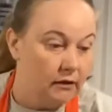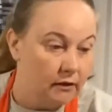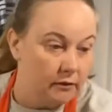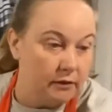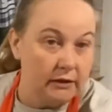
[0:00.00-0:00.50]

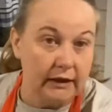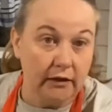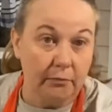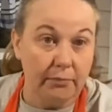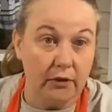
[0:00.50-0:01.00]
we're gonna take our
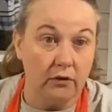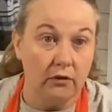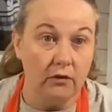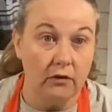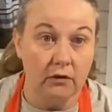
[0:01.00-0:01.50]

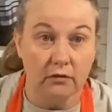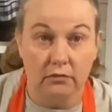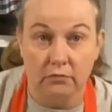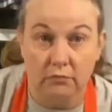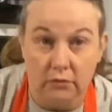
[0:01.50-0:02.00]
bowl
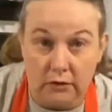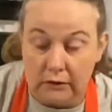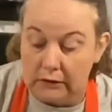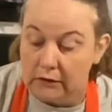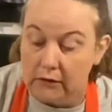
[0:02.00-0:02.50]

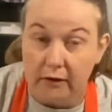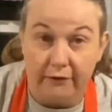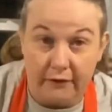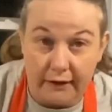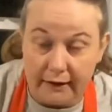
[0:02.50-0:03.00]
of
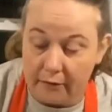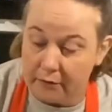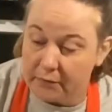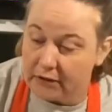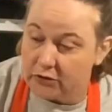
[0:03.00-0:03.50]
flour
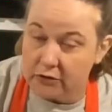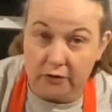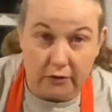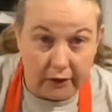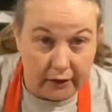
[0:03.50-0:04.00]

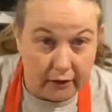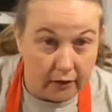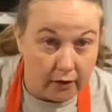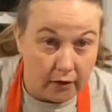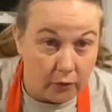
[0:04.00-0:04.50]
mixture and
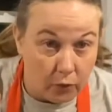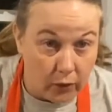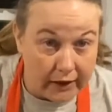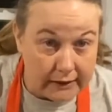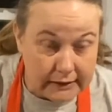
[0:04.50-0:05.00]
our
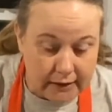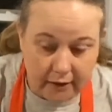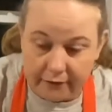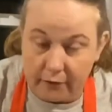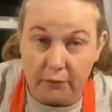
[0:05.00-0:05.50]
wet
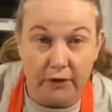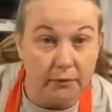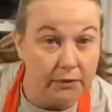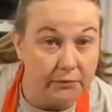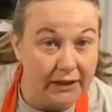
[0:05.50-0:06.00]
stuff, and we're gonna
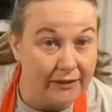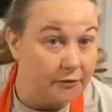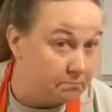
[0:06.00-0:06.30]
put them together.